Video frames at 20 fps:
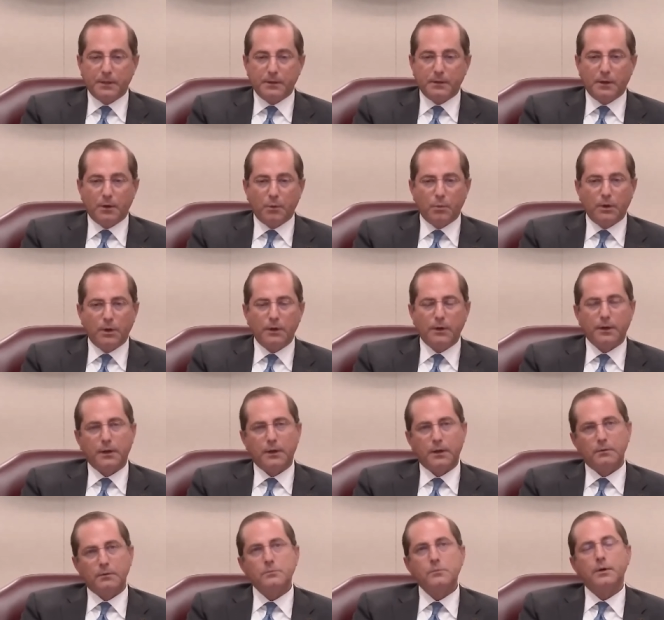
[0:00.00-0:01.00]
No,
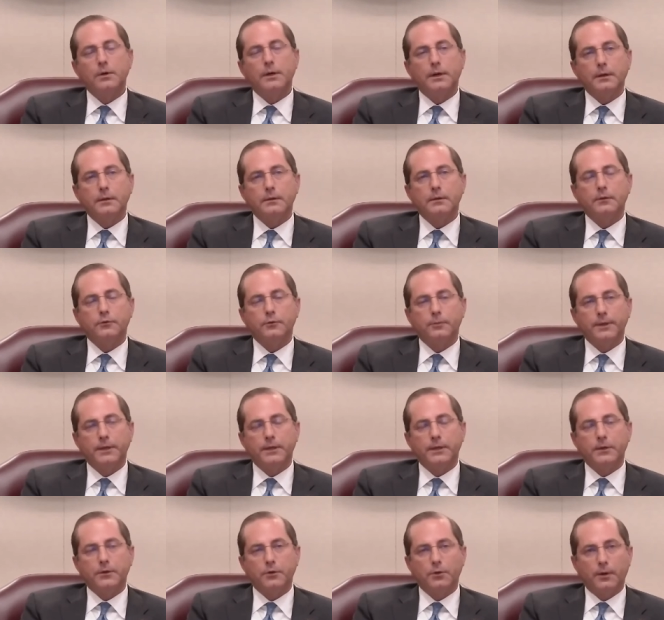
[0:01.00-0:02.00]
this will
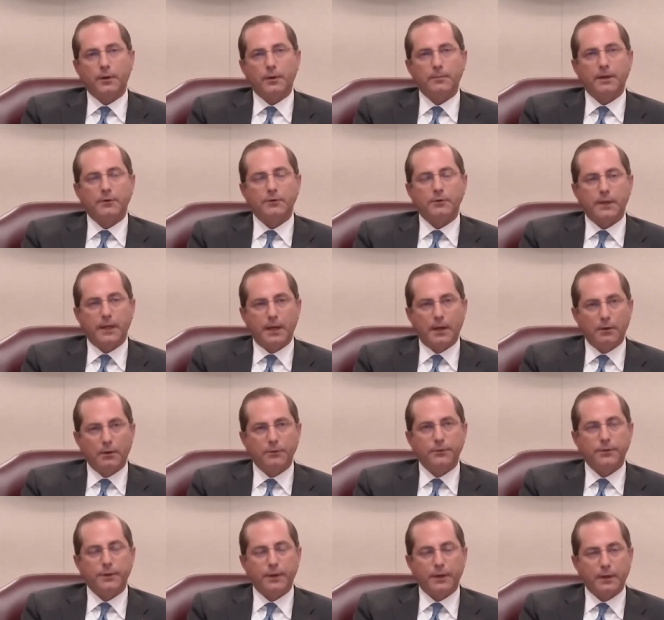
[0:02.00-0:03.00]
be an enduring mental
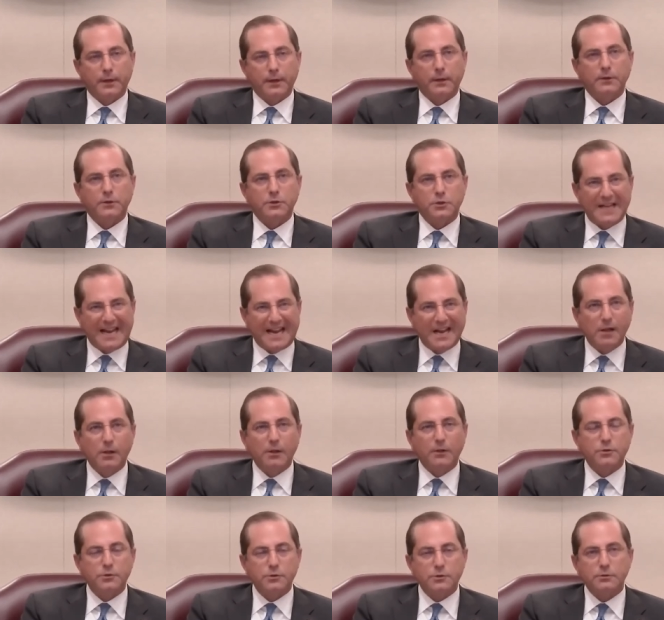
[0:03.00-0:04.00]
health
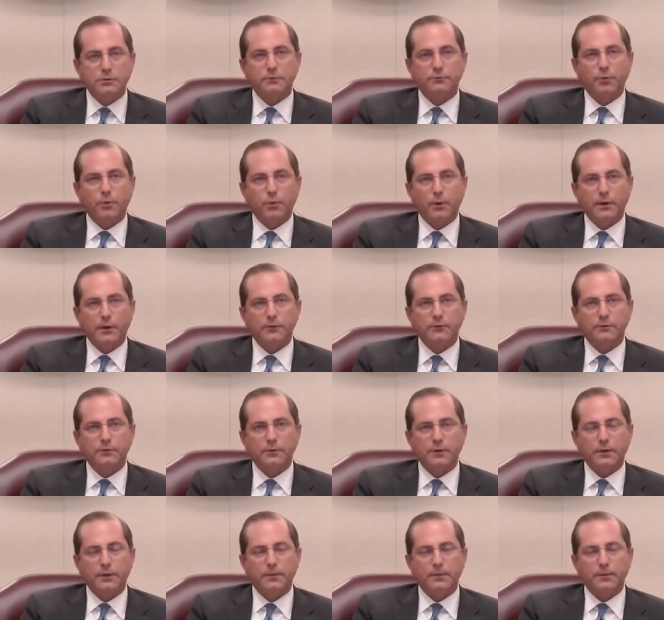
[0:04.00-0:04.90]
challenge for us